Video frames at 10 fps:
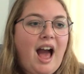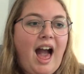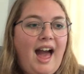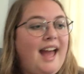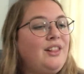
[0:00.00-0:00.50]

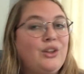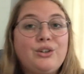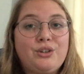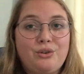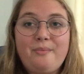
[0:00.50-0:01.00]
I
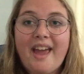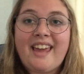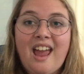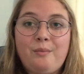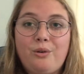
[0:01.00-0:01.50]
looked through my
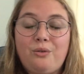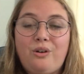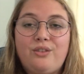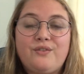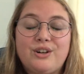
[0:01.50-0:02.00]
camera
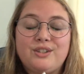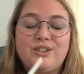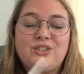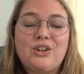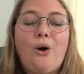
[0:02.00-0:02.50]
roll for
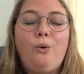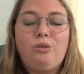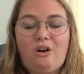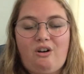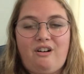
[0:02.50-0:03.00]
so
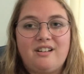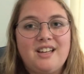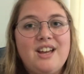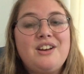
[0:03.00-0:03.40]
long